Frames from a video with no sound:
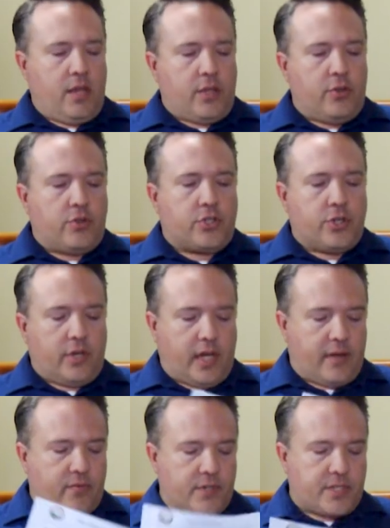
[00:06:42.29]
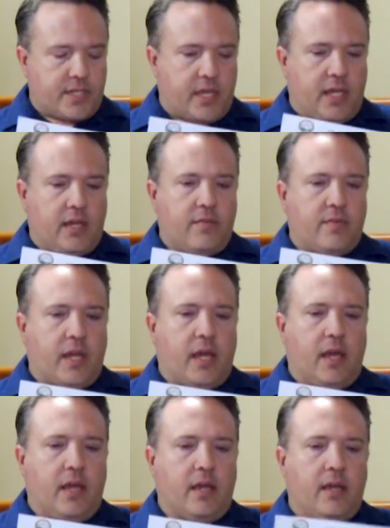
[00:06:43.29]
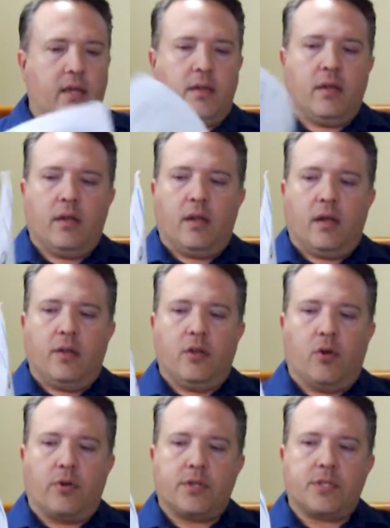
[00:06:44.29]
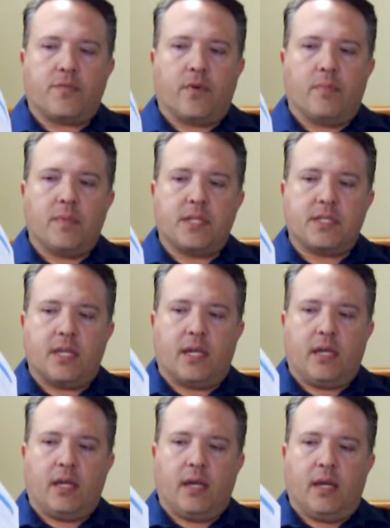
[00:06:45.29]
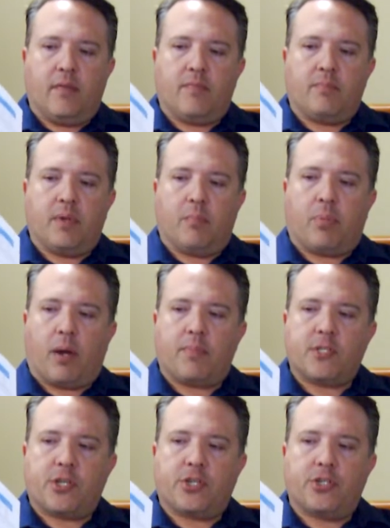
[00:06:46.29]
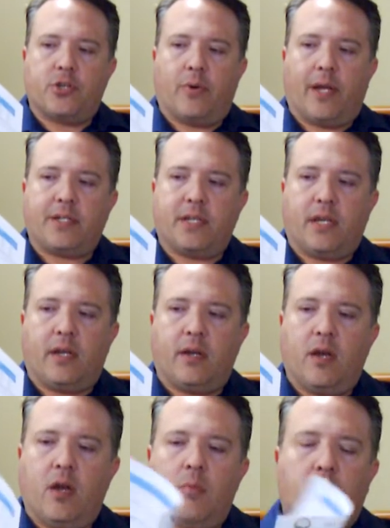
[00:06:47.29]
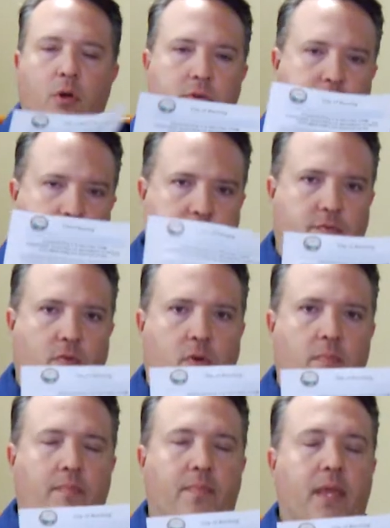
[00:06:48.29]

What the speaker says: You should have received a notice from the city, a Proposition 218 protest form.